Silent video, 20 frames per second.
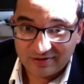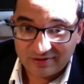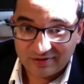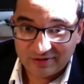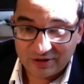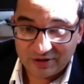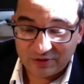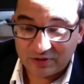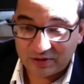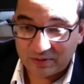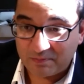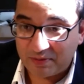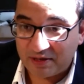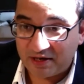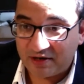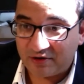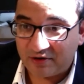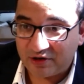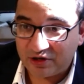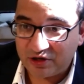you
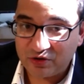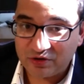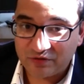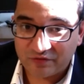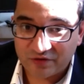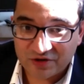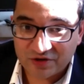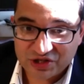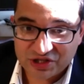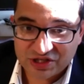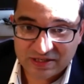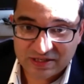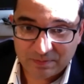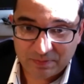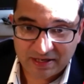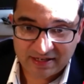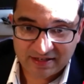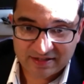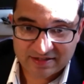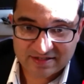compare a university
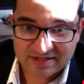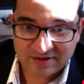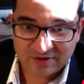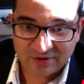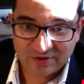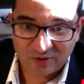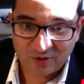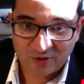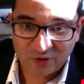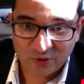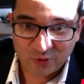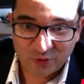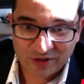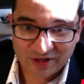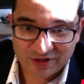pain center all the way